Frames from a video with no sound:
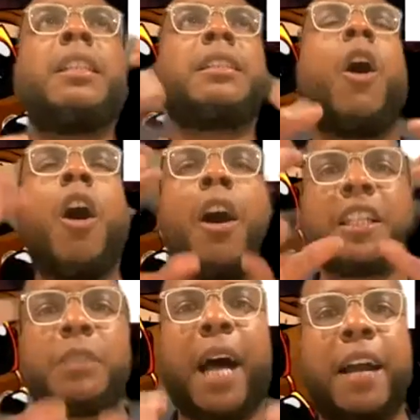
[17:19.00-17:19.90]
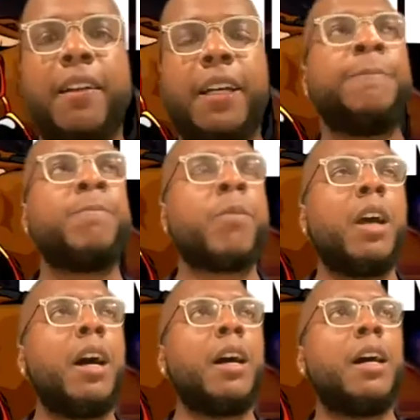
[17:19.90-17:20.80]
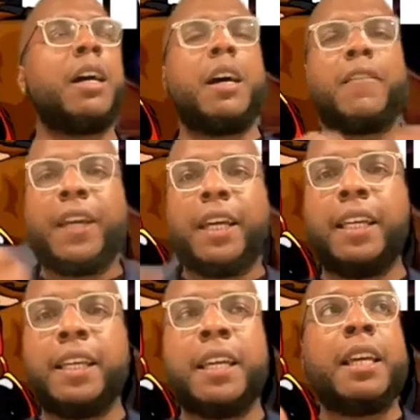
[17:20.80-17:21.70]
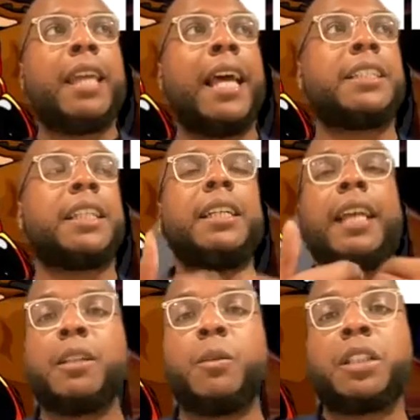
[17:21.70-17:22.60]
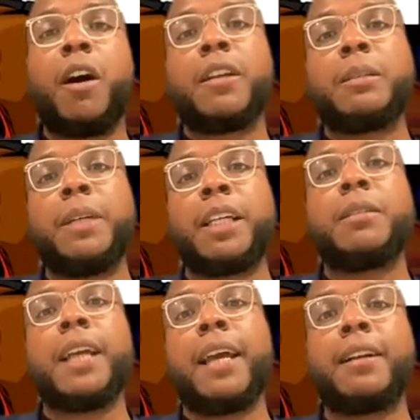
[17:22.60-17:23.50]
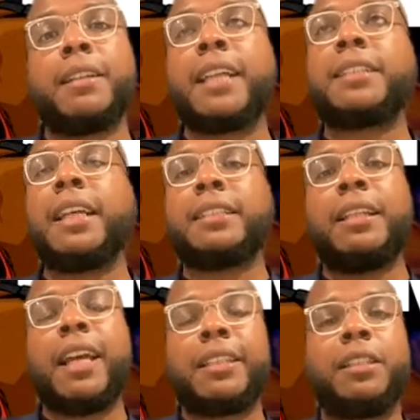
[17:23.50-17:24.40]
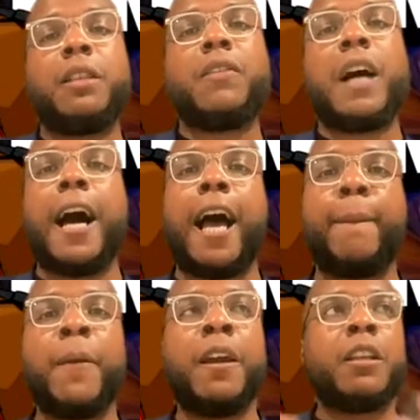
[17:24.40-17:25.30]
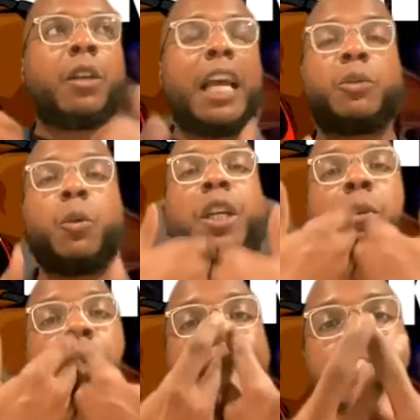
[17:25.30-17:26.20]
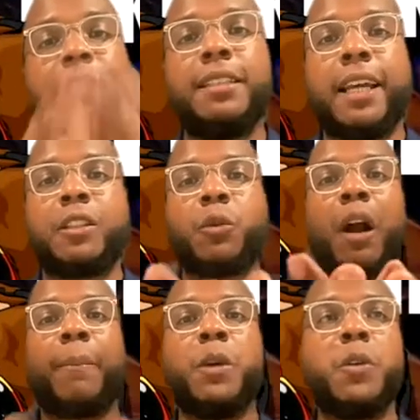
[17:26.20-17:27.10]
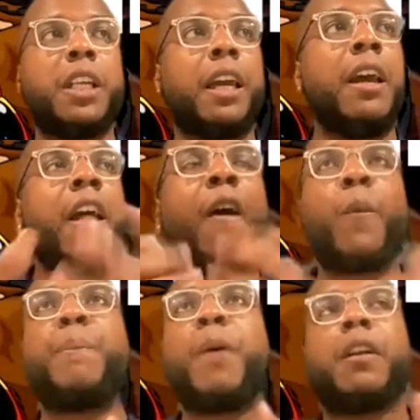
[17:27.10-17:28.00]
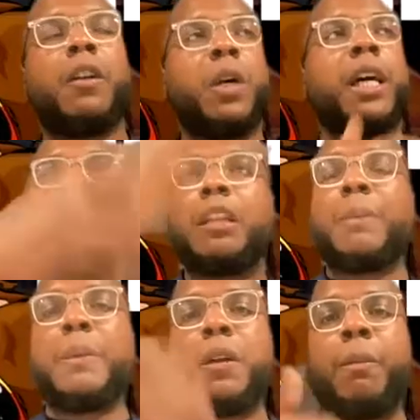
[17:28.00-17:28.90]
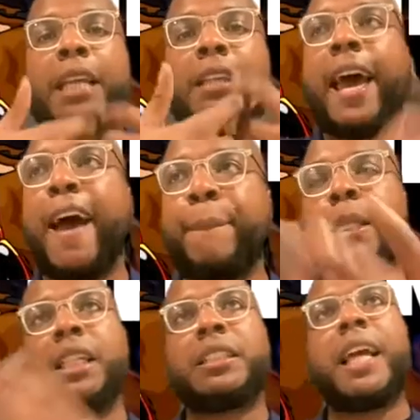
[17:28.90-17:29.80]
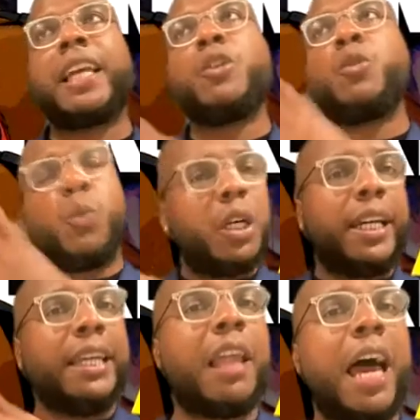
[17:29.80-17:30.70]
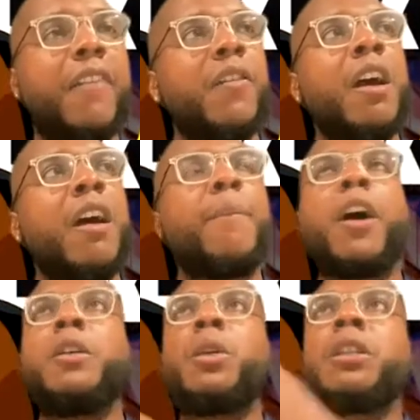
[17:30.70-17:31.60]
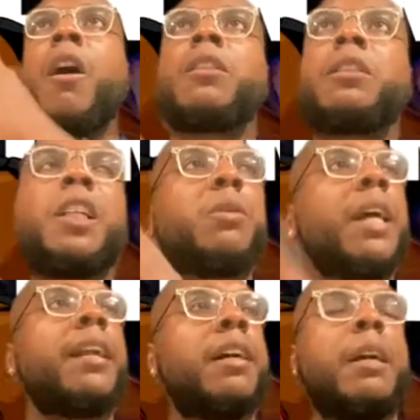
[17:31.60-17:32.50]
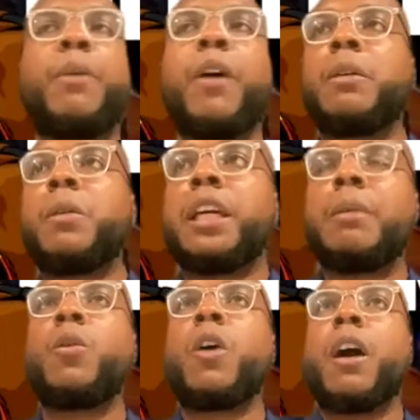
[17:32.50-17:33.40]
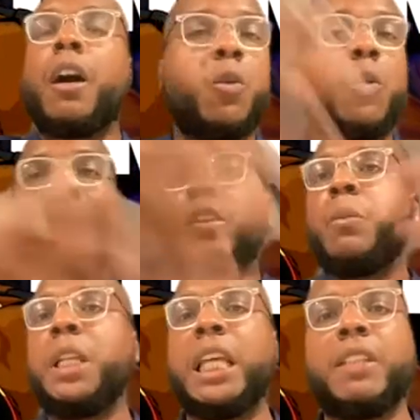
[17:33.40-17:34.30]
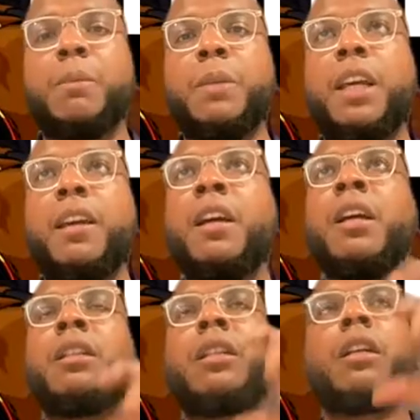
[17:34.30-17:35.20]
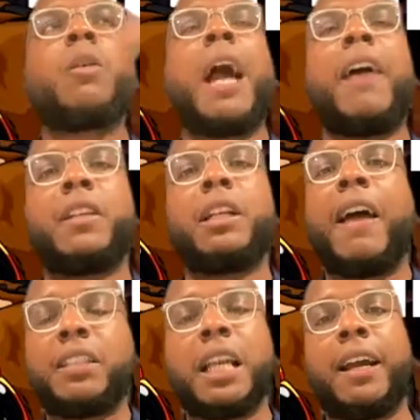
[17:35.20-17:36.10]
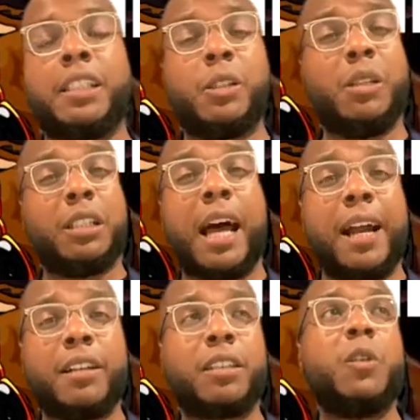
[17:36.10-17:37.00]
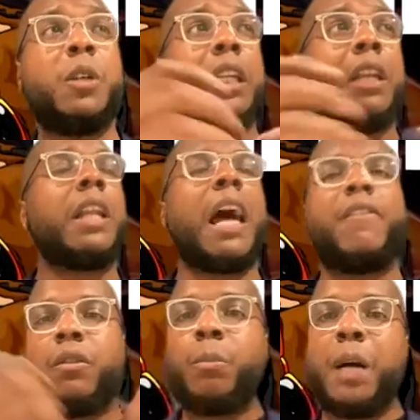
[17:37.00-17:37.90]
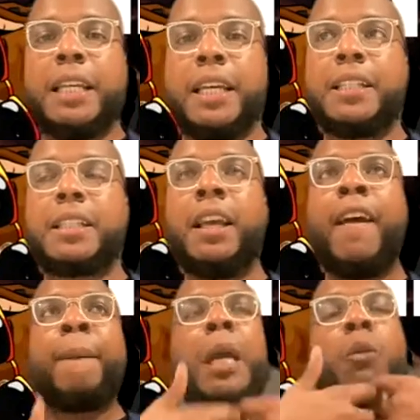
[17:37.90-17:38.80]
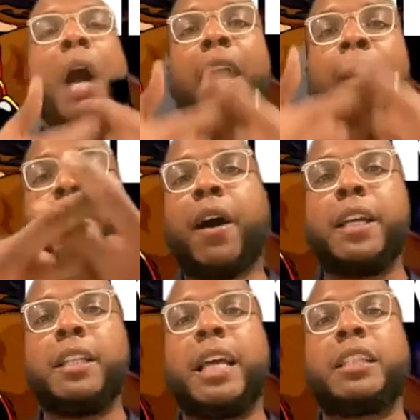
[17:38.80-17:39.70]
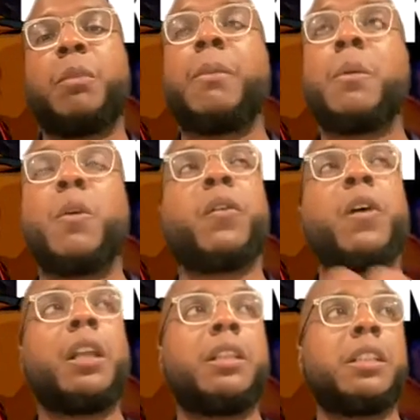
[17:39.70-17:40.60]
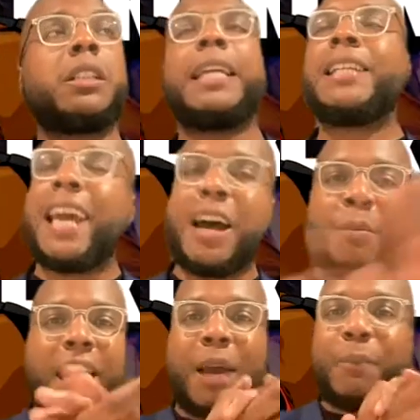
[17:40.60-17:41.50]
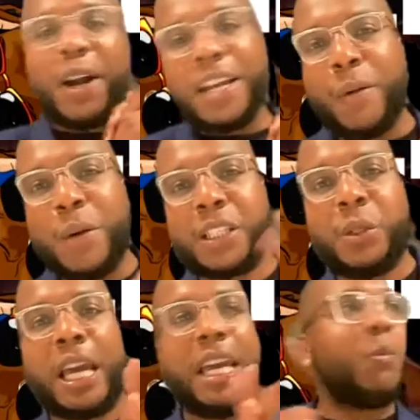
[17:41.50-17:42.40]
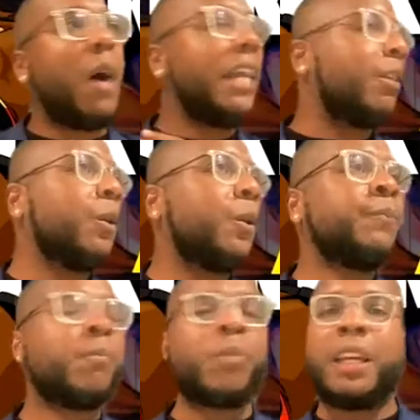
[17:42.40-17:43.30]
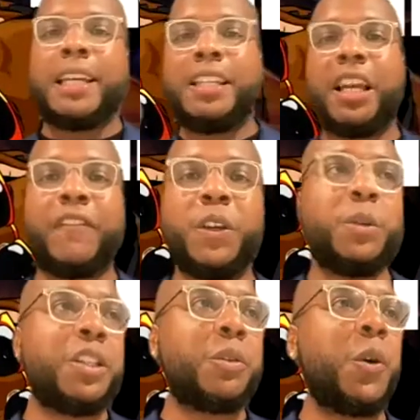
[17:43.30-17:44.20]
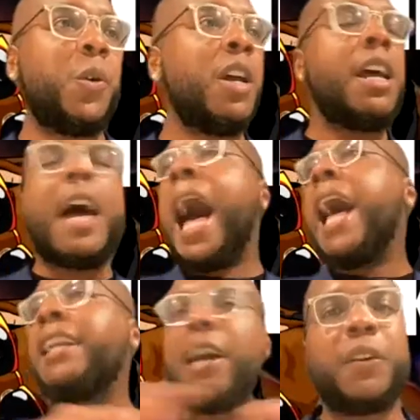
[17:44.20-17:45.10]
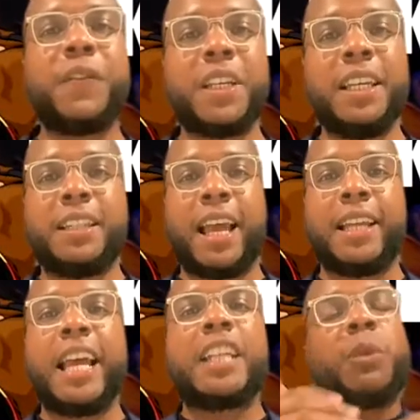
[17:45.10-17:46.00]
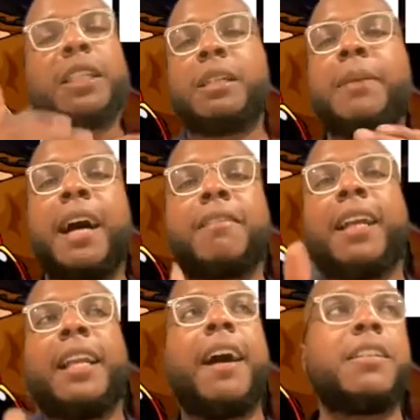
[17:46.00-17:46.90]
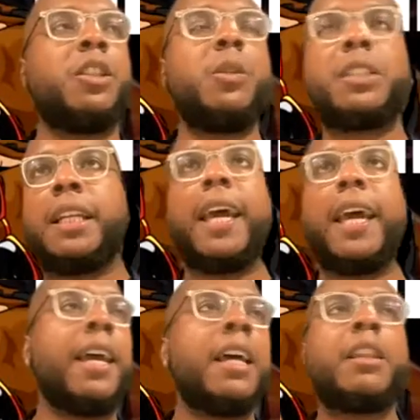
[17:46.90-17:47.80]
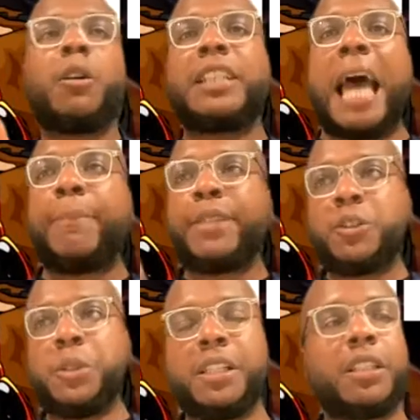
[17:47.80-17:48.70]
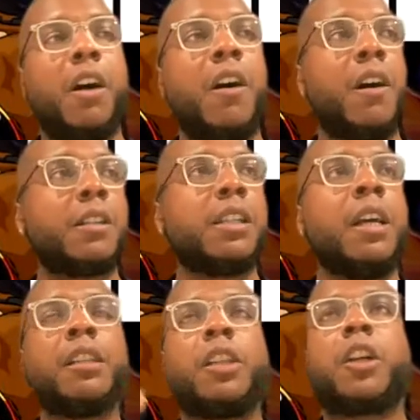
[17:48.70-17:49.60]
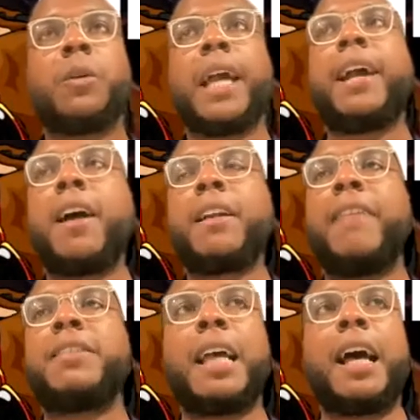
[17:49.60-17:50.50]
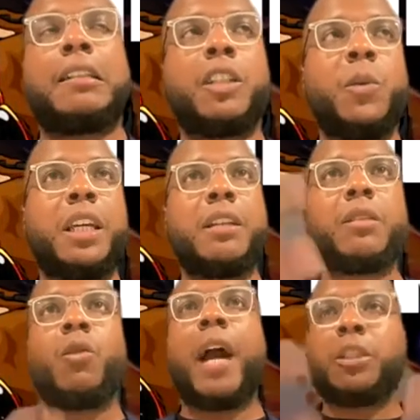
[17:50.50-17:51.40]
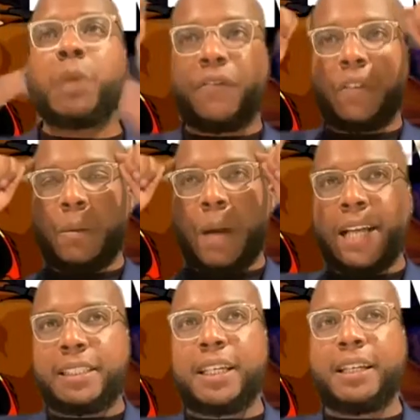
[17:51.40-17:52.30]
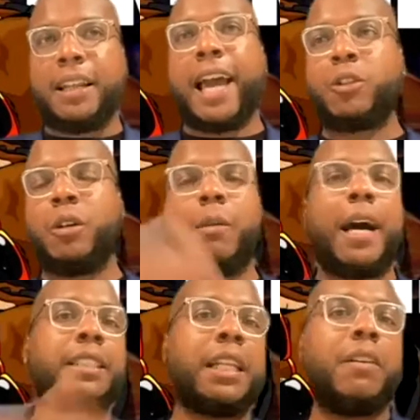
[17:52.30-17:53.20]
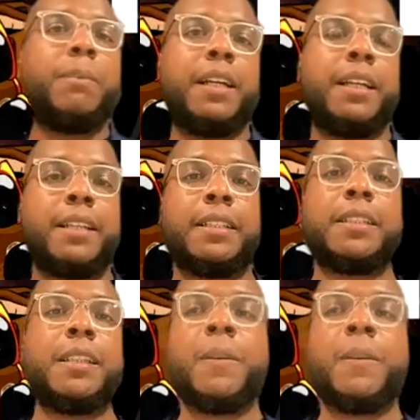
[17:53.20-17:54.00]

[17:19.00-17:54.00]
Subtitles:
awe-inspiring feeling, that's connecting with the ultimate creator. That's that celestial vibe. So that's what we create as DJs through our music. We partner with other people to make that happen, just like you would in life, partner with the ultimate creator and partner with him or her, whoever you believe it to be, to craft the lifestyle that you desire. So you can live a life of abundance and rock a party that's memorable for others to say, damn, man, that party I went to that M. White threw, that DJ Fusion threw, I'd never forget that. That's what it's about right now, is using those tapestry of songs to create our lifestyle so we can graduate from a mindset of lack to a mindset of abundance.